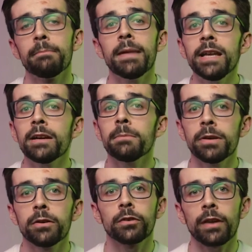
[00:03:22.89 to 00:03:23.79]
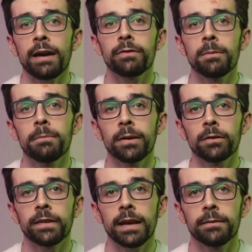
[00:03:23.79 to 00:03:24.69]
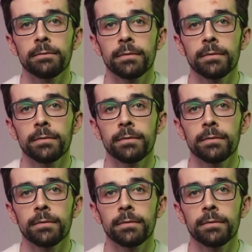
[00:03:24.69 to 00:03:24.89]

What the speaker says: Many computers have them built in.